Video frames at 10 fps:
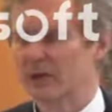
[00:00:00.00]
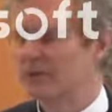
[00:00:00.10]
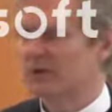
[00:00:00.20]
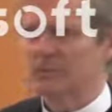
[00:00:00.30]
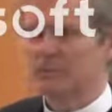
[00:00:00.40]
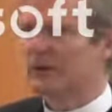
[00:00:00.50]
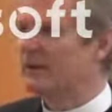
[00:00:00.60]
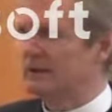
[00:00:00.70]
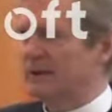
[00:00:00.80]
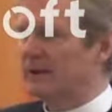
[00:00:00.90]
given
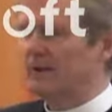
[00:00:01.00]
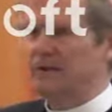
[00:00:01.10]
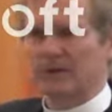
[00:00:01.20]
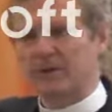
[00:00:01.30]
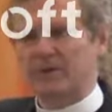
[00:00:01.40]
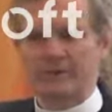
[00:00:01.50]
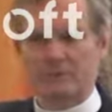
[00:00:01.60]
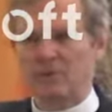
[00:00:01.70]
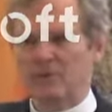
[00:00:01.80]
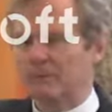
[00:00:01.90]
complete dignity to live and
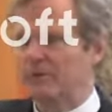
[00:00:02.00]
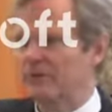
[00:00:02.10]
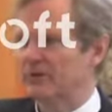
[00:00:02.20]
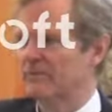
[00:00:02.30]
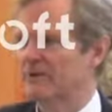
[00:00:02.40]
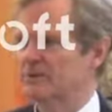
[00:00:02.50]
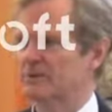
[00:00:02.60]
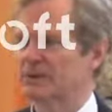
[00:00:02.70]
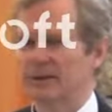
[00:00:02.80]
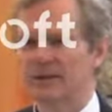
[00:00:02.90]
rule and be who they're meant to
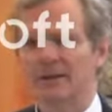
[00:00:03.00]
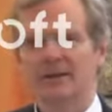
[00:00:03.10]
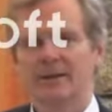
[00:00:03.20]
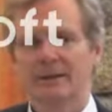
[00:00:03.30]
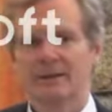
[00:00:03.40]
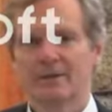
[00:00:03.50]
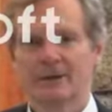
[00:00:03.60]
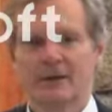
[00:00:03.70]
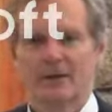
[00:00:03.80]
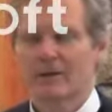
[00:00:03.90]
be. Here
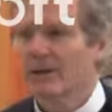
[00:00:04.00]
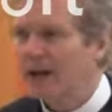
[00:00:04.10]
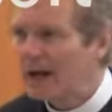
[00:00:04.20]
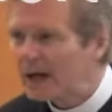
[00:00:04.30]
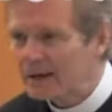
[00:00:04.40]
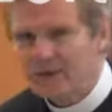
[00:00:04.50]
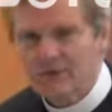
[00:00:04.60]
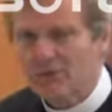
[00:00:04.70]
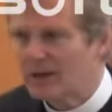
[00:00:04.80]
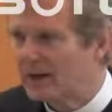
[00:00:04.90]
they are,
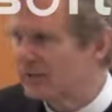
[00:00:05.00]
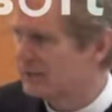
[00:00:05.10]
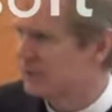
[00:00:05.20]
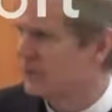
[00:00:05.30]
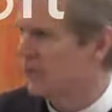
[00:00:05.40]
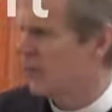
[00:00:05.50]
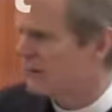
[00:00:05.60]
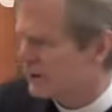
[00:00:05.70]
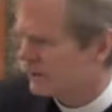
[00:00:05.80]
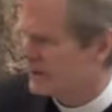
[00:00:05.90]
hiding around,
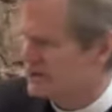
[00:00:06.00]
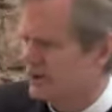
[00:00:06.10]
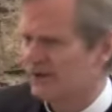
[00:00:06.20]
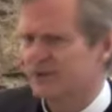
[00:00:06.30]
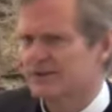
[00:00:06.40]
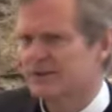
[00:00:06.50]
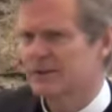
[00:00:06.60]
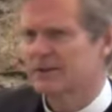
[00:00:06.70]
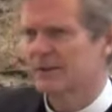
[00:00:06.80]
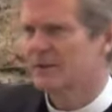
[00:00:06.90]
wondering what each other's
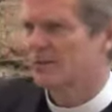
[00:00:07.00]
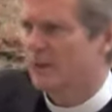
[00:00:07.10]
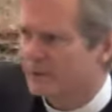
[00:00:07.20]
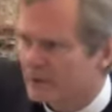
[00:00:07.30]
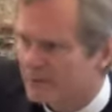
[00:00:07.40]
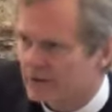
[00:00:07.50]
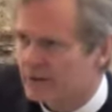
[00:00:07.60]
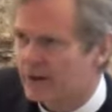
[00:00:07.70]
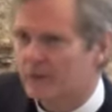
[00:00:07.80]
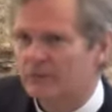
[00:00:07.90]
thinking, wondering if they're
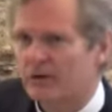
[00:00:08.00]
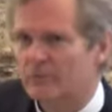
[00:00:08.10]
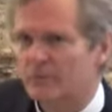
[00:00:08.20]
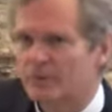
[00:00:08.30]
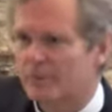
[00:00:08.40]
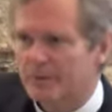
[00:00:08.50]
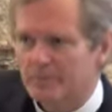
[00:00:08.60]
going to get in trouble with the